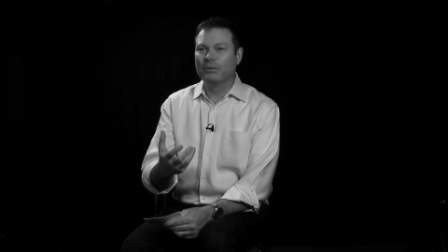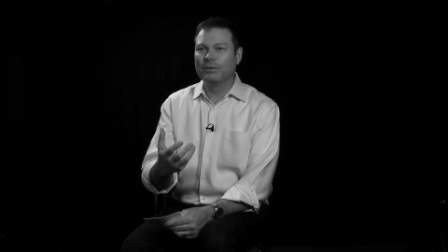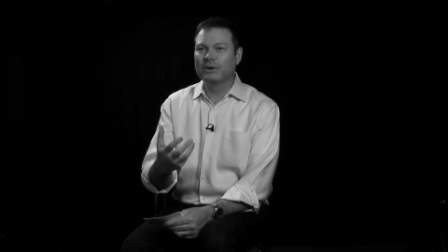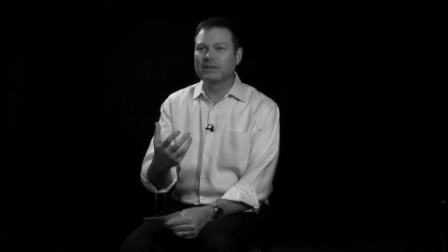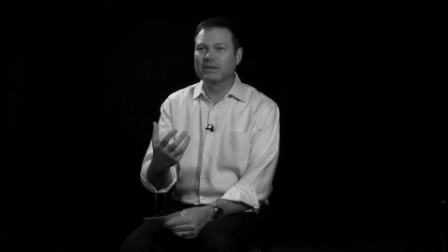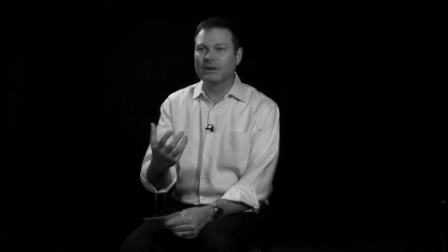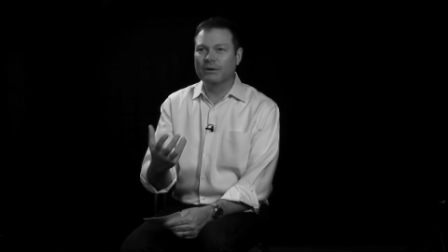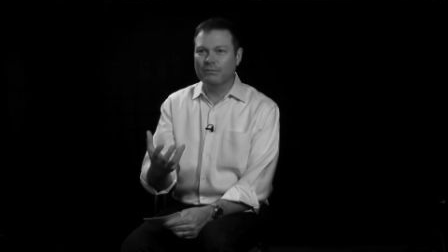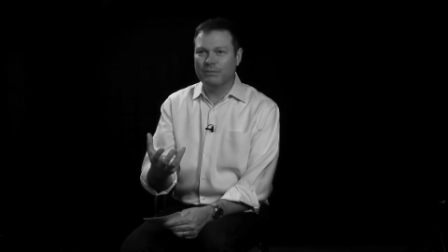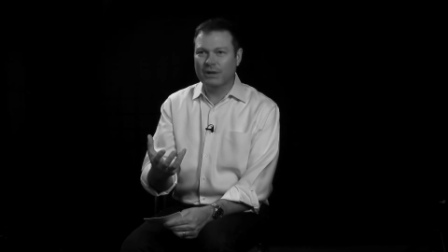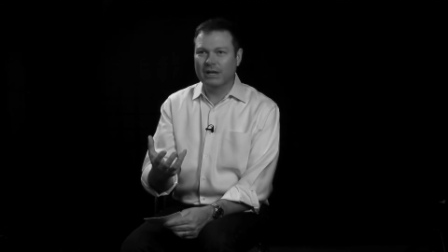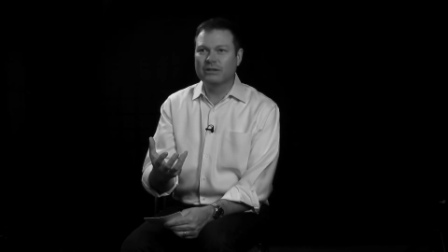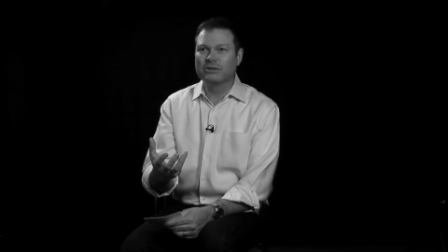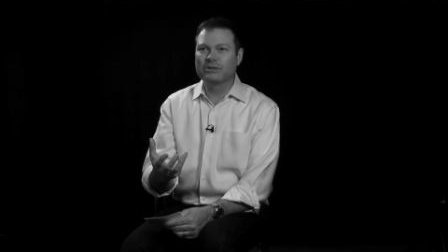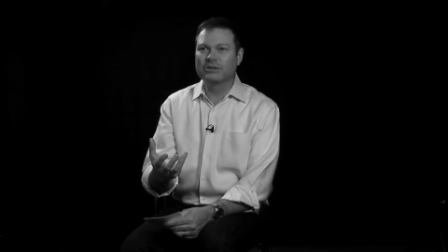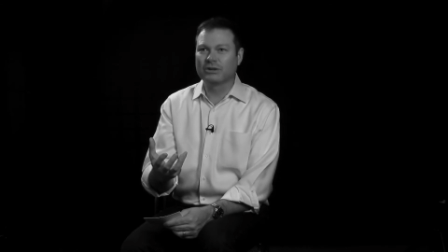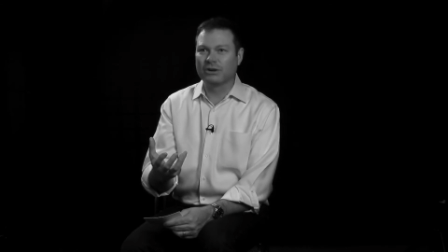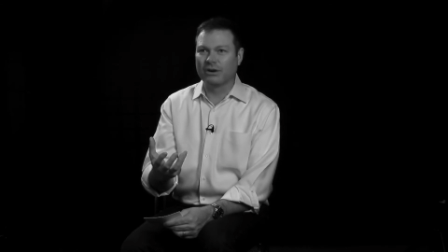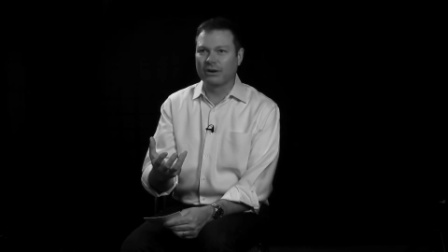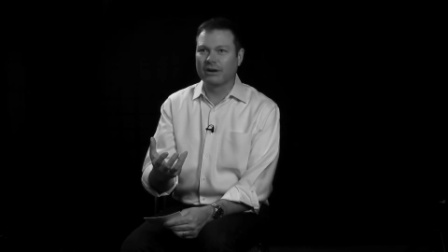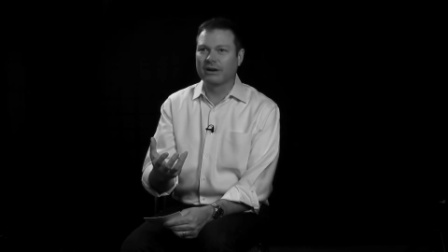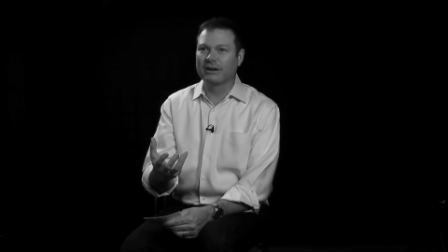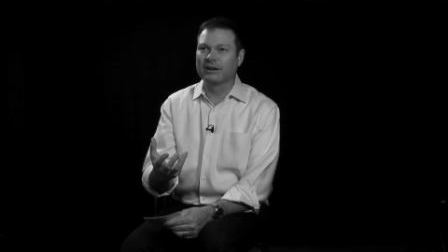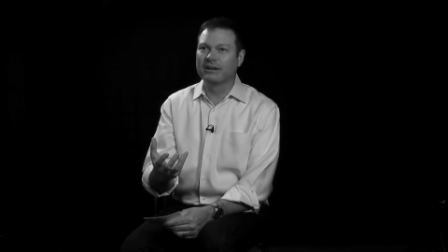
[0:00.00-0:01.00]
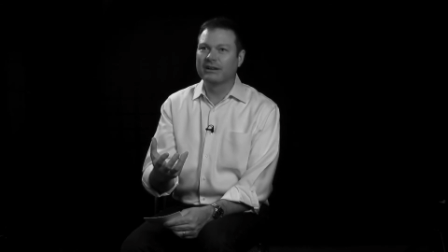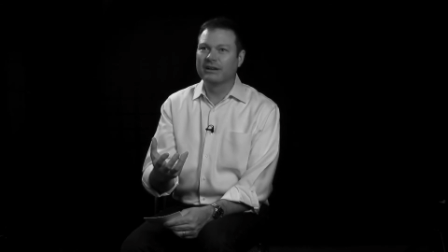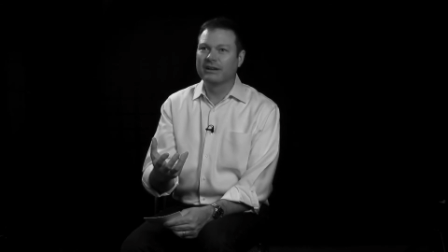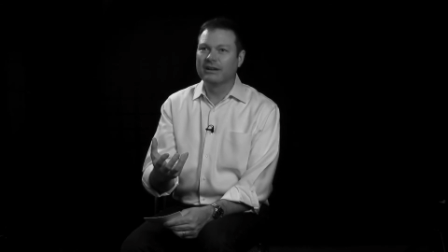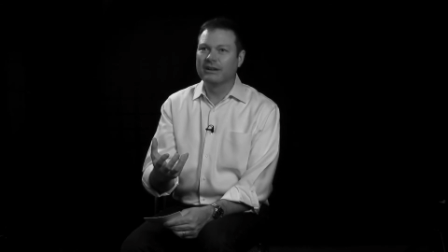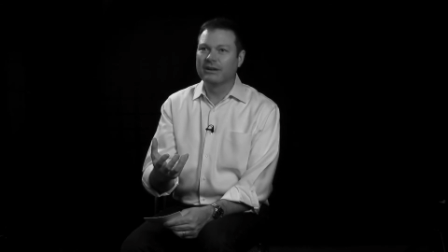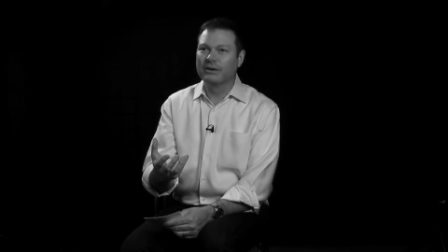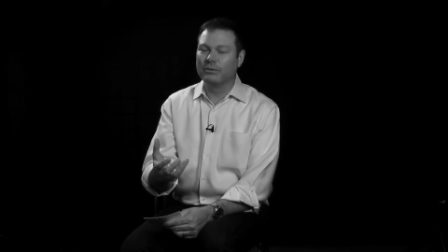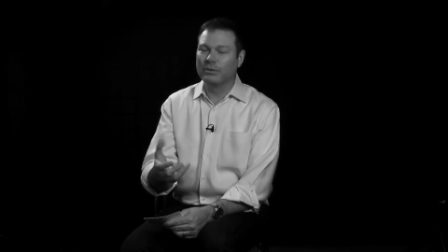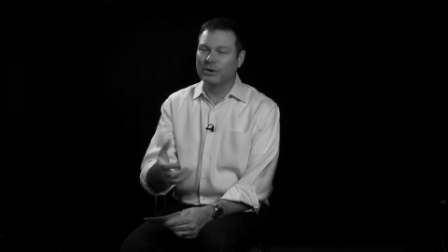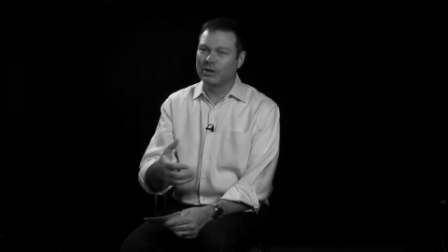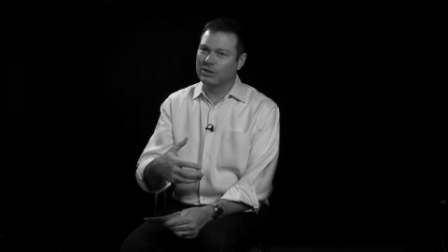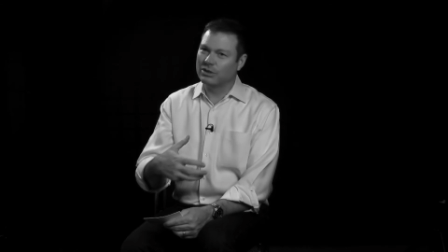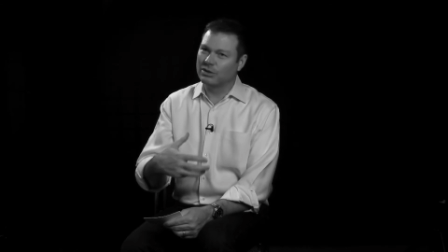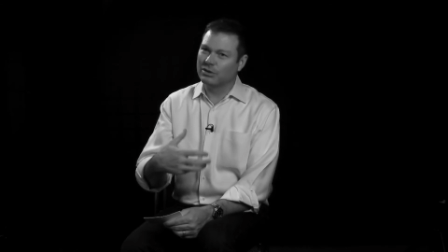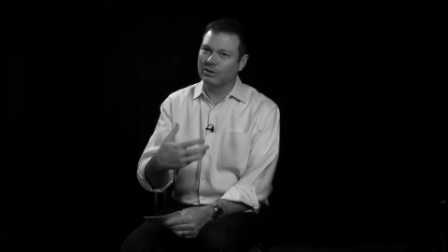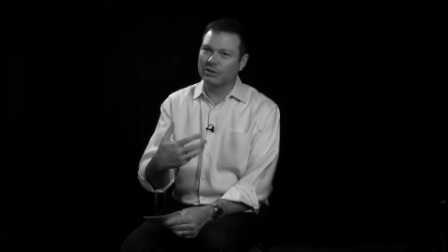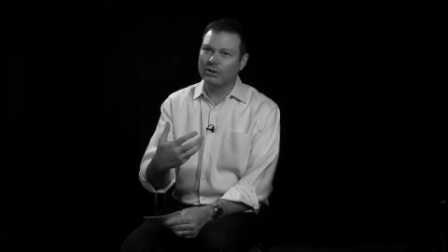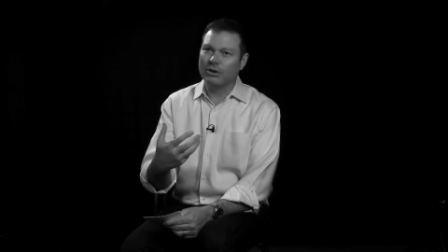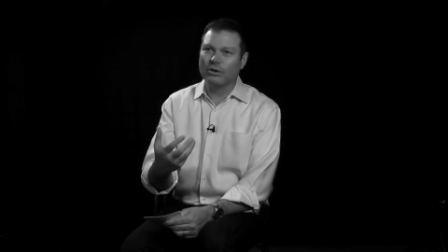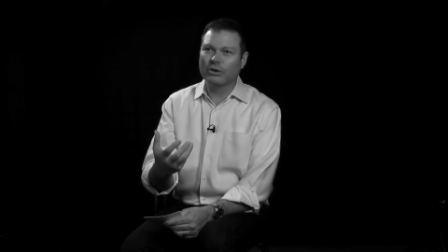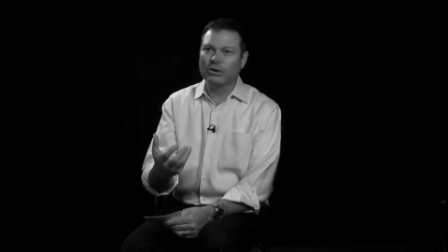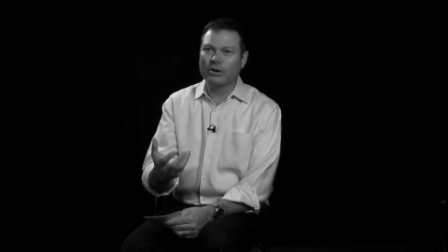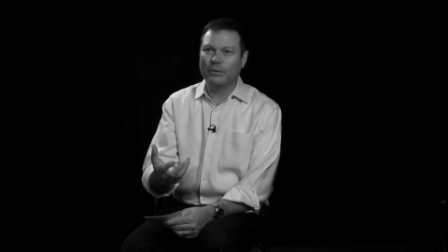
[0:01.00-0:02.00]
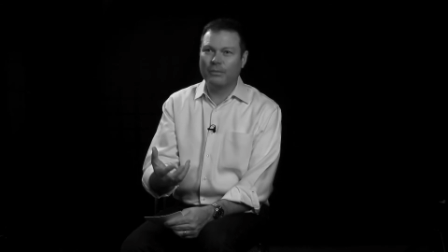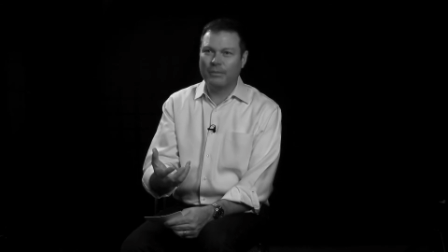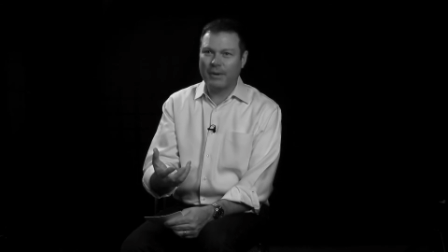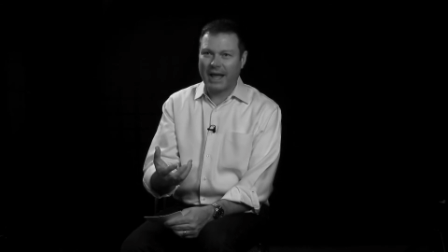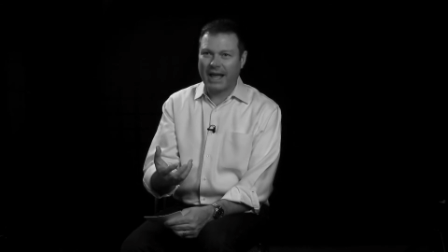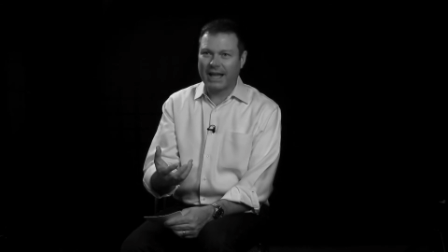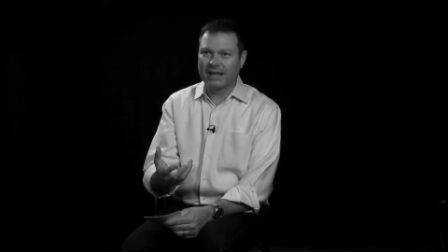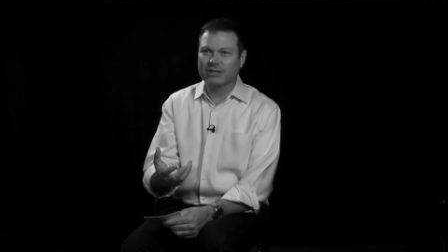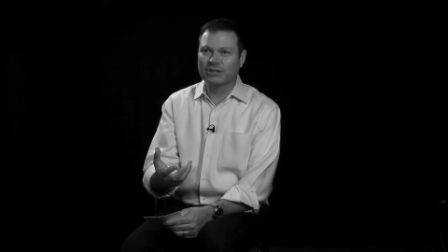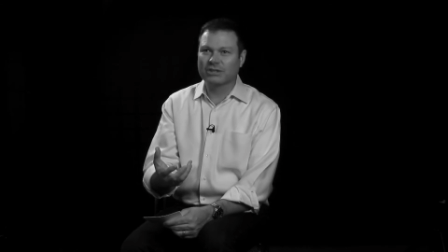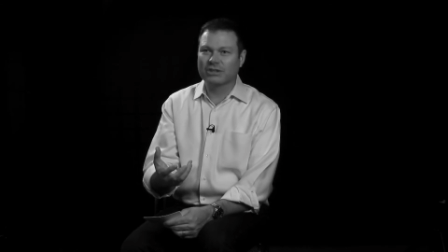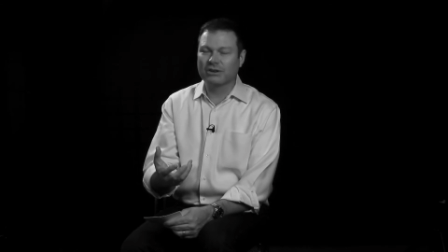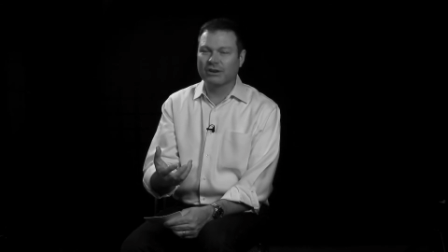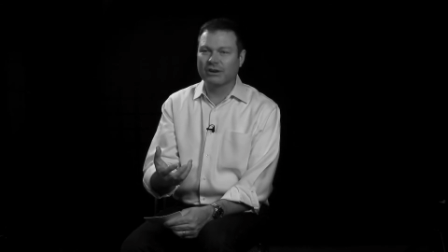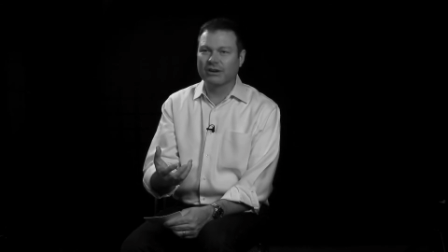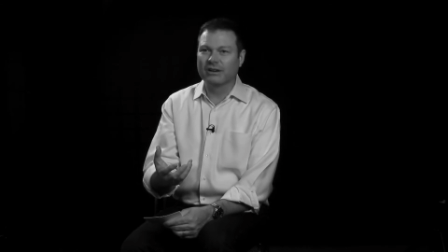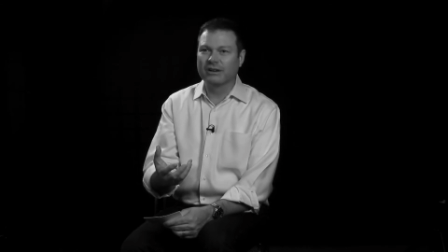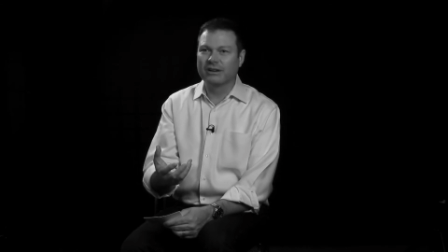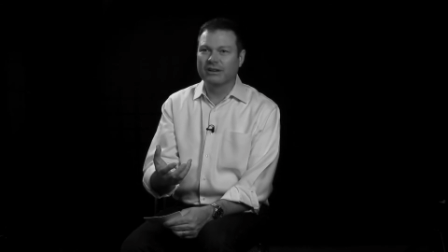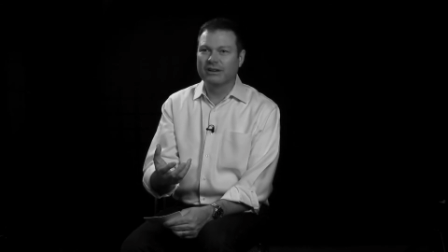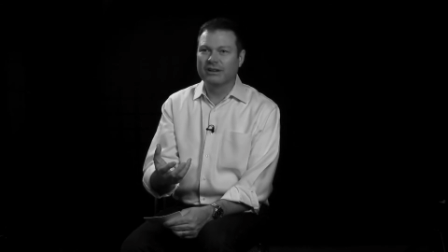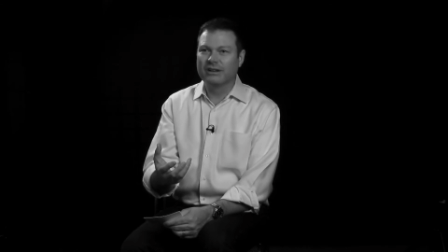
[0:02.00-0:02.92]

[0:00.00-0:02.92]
with a mentor, with your local pastor,